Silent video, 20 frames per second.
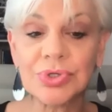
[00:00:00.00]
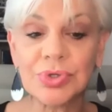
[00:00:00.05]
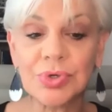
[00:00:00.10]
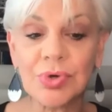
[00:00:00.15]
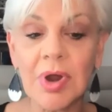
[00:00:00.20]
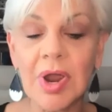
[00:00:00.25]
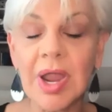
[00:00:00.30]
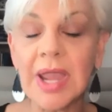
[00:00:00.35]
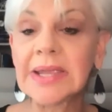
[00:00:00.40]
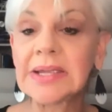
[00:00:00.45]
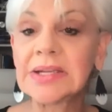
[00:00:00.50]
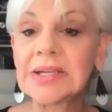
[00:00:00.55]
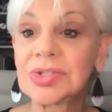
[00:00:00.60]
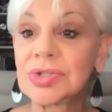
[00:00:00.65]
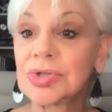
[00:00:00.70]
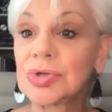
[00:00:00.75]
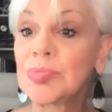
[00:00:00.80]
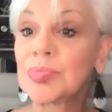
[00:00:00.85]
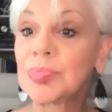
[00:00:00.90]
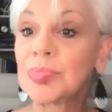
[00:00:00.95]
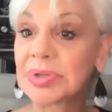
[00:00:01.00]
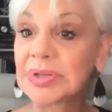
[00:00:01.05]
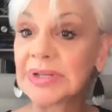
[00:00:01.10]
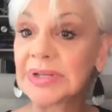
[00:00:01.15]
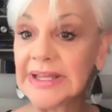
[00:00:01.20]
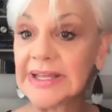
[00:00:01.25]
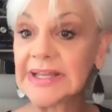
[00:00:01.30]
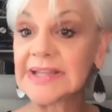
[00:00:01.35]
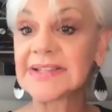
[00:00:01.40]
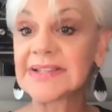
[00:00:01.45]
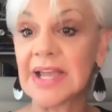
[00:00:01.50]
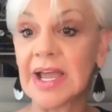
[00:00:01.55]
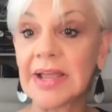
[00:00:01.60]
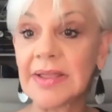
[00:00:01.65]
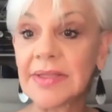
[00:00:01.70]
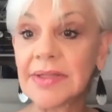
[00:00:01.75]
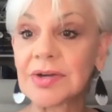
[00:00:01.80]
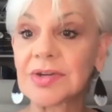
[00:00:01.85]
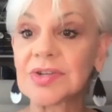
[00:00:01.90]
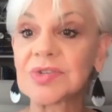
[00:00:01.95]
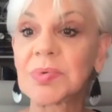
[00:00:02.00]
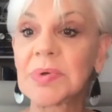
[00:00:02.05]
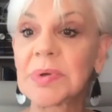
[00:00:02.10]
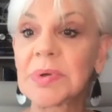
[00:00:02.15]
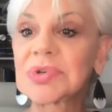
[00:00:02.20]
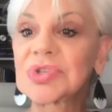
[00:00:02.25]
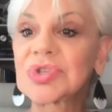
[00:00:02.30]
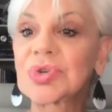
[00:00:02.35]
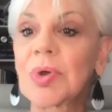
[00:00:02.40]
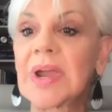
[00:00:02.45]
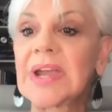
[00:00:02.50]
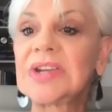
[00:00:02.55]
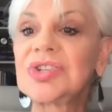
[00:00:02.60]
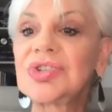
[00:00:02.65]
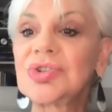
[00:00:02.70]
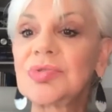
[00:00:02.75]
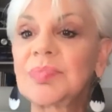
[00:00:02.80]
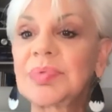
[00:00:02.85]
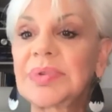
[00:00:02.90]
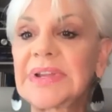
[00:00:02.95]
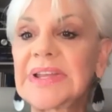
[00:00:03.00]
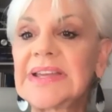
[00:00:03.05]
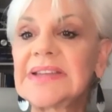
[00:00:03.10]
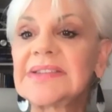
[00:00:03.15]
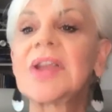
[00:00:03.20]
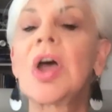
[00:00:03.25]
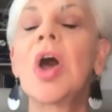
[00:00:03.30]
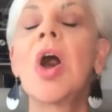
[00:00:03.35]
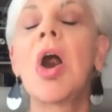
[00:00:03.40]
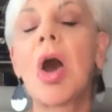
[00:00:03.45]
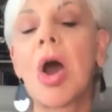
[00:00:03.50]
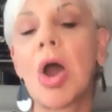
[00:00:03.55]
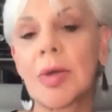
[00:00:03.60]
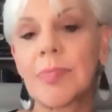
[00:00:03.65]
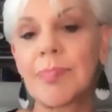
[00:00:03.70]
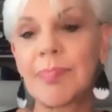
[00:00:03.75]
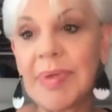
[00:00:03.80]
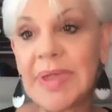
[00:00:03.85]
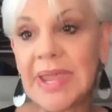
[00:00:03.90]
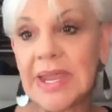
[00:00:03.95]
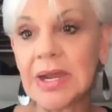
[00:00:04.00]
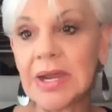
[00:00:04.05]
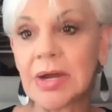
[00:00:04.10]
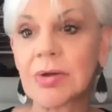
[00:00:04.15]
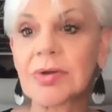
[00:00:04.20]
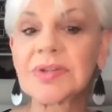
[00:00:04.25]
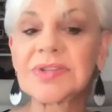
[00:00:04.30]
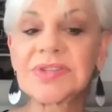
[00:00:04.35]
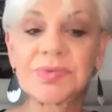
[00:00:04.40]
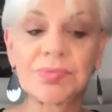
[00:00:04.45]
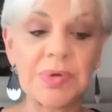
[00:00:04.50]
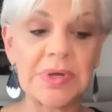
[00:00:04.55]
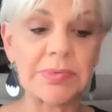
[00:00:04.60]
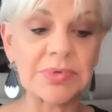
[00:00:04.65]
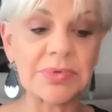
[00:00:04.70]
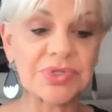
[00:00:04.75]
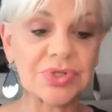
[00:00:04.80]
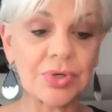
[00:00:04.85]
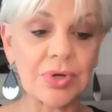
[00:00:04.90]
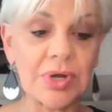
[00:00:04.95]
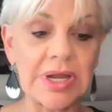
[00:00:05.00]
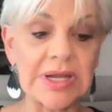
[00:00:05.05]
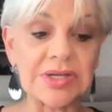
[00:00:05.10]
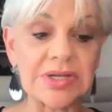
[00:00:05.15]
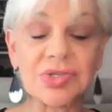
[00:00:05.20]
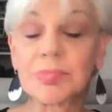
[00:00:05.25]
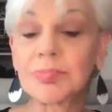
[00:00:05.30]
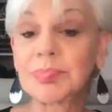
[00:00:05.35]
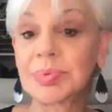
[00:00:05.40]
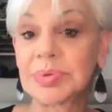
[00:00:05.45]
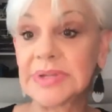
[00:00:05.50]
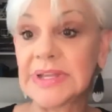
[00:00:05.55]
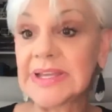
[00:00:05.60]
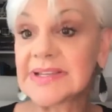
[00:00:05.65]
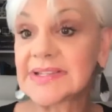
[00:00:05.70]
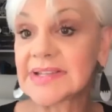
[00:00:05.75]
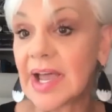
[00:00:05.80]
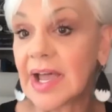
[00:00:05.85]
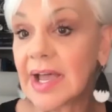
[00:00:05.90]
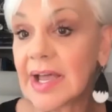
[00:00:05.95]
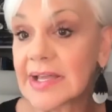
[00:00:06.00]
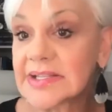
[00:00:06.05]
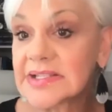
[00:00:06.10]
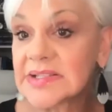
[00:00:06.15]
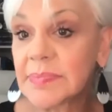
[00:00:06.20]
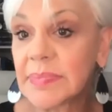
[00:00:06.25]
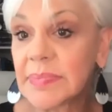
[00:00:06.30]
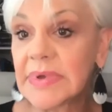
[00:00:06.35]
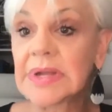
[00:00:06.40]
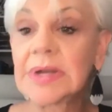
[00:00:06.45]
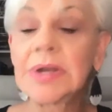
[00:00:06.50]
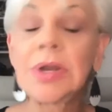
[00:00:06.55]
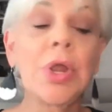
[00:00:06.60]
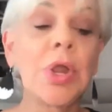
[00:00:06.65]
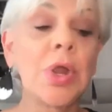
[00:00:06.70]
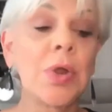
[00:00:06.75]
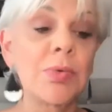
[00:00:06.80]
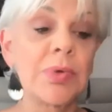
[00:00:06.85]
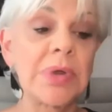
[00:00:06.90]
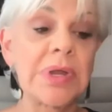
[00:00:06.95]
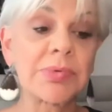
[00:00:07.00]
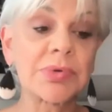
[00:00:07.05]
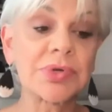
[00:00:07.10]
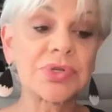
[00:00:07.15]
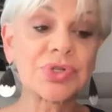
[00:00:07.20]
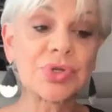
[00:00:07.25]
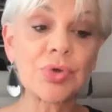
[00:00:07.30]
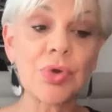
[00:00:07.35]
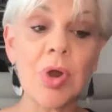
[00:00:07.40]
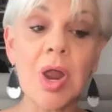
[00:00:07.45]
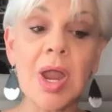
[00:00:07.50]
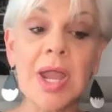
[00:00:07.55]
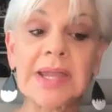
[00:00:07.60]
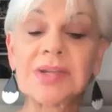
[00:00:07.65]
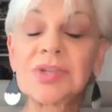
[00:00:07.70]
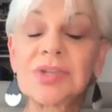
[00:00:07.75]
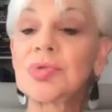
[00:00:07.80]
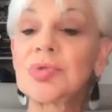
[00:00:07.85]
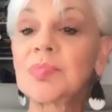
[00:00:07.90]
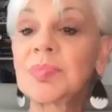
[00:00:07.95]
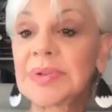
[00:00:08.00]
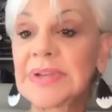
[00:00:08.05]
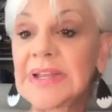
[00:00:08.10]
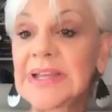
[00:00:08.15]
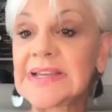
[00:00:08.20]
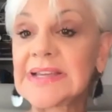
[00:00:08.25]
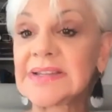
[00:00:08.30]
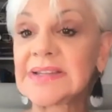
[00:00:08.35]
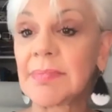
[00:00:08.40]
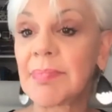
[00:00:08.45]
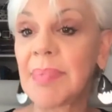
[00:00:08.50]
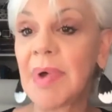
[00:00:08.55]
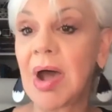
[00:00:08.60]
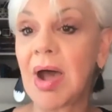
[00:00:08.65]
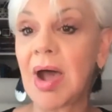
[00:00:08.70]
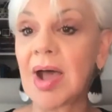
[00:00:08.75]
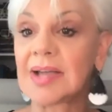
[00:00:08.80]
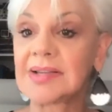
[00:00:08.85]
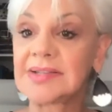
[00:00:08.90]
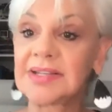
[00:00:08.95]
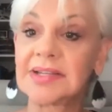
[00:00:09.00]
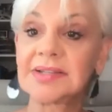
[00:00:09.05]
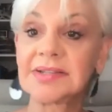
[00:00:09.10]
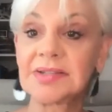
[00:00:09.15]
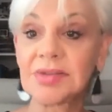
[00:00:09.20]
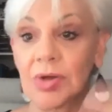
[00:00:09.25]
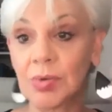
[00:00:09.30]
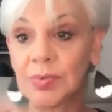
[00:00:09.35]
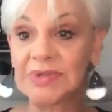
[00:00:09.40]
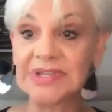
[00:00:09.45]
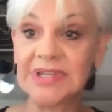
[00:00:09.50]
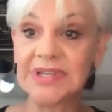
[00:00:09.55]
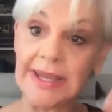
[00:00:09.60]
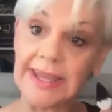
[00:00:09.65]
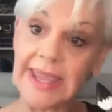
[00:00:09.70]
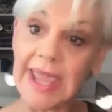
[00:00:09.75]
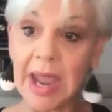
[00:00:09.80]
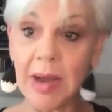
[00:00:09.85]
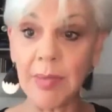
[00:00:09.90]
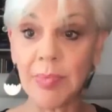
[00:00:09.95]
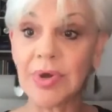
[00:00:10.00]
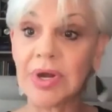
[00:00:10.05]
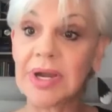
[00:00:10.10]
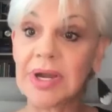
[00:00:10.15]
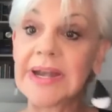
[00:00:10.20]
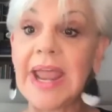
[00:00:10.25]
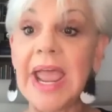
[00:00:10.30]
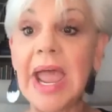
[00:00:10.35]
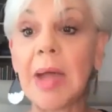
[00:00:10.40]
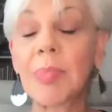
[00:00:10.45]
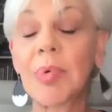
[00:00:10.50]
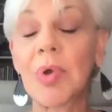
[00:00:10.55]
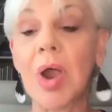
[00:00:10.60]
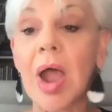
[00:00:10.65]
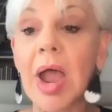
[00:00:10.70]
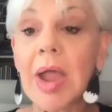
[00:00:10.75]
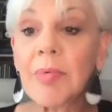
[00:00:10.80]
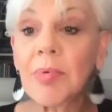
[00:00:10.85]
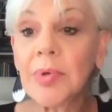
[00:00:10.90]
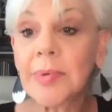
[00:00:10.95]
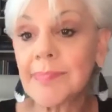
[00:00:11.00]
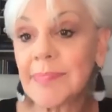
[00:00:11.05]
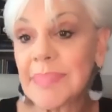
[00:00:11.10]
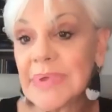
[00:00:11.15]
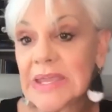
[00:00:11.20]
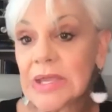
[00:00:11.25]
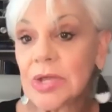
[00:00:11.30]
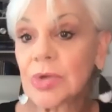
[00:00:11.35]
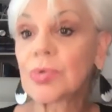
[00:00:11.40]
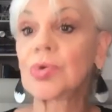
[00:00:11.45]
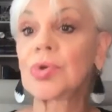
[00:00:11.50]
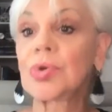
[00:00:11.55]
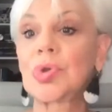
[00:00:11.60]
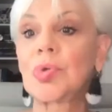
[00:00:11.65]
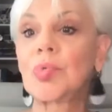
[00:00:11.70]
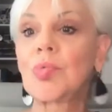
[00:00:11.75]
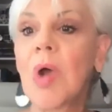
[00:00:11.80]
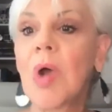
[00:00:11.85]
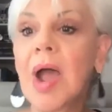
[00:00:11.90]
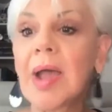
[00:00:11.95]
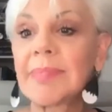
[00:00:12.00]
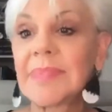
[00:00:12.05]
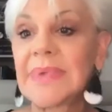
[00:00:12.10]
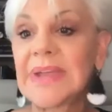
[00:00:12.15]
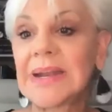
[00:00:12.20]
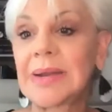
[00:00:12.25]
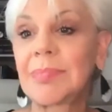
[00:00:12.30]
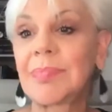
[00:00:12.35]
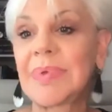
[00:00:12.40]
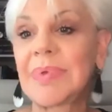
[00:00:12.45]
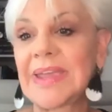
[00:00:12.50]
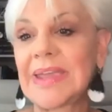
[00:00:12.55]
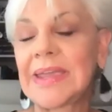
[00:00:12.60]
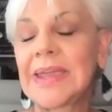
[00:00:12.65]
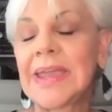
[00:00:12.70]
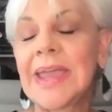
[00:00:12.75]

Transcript: trying to please others. We were trying to please our parents. We were trying to please a husband. We were trying to please a boss. And so it was like abracadabra, I will be who you want me to be.